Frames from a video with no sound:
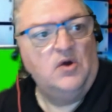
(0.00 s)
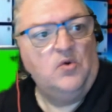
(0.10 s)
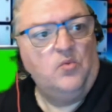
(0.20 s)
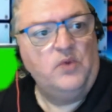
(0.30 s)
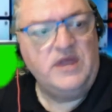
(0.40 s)

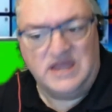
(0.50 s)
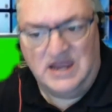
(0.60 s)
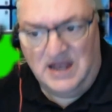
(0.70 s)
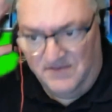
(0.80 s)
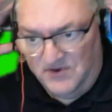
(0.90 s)
Week
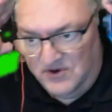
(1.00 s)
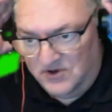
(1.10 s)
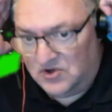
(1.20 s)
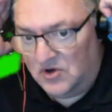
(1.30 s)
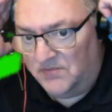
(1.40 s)
11
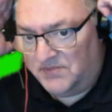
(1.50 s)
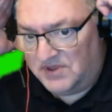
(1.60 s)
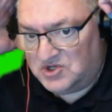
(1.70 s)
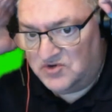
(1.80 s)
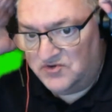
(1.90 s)

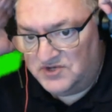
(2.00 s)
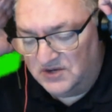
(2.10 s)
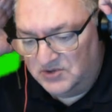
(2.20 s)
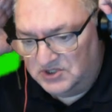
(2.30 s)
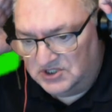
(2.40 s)
competition
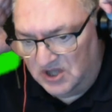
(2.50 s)
results.